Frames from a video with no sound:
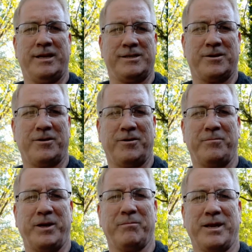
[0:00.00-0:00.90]
So
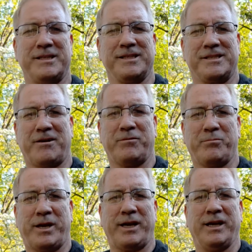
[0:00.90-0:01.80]
many blessings to
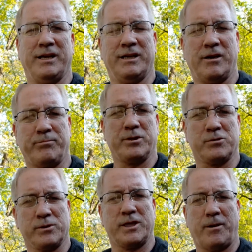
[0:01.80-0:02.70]
everybody. Hope this
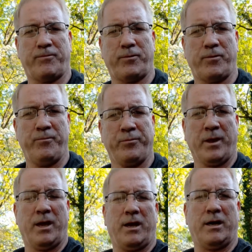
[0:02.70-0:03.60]
was helpful.
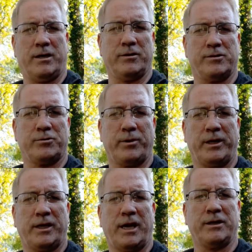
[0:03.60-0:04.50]
Those three
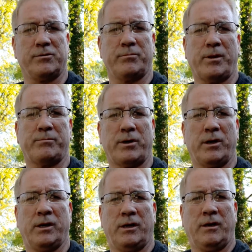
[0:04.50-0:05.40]
things, remember:
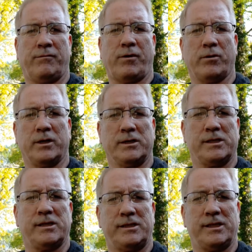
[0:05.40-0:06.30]
focus,
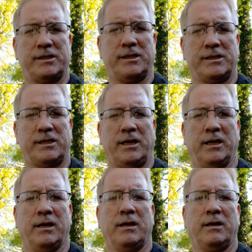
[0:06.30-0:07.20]
consistency,
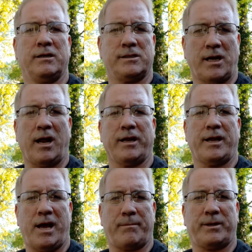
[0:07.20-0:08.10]
solid
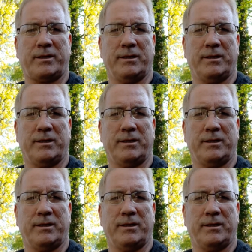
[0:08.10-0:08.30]
habit.